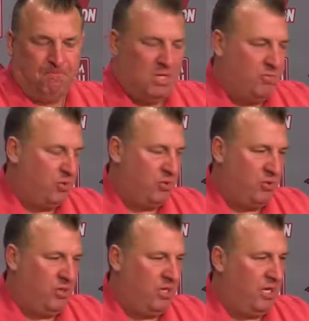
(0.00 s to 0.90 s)
I'm
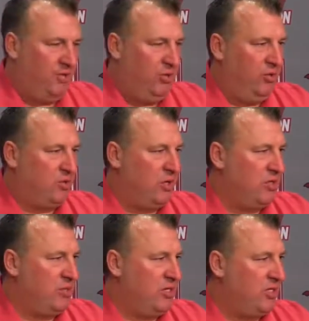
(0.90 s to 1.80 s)
sure a lot of you, as well
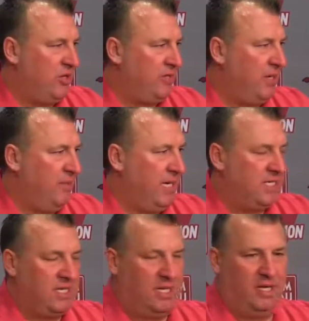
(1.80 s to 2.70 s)
as myself, came
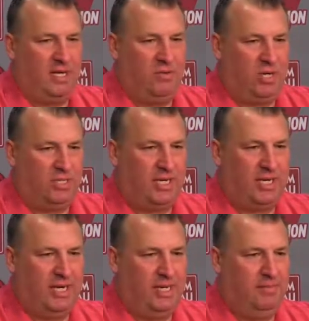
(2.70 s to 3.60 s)
back Saturday night, watched
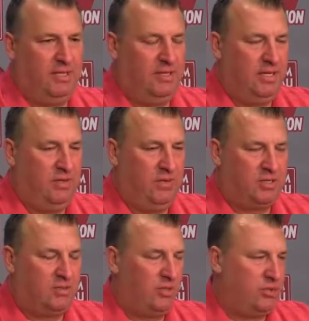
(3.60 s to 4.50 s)
that game, and
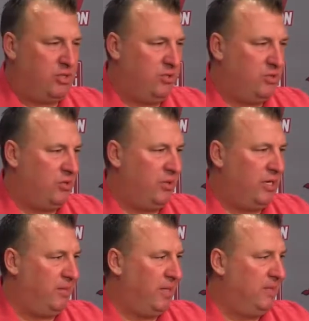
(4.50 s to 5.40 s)
watched them go toe-to-toe with
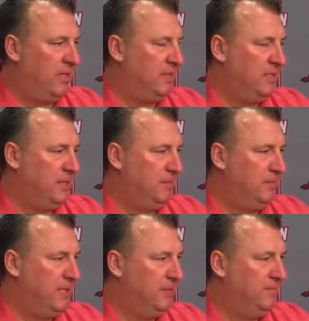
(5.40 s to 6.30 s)
Alabama.
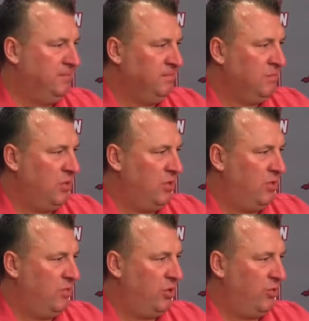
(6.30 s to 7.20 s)
And
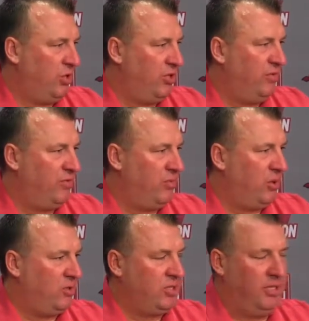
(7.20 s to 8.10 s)
a really, really good
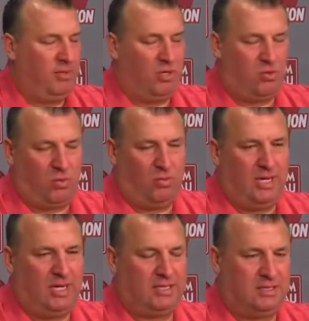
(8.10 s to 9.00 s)
football team. Our
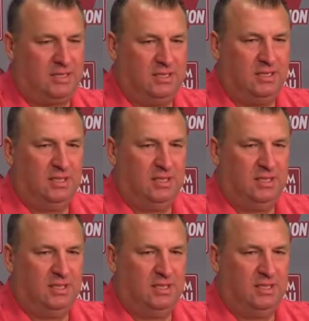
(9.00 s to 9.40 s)
quarterback is a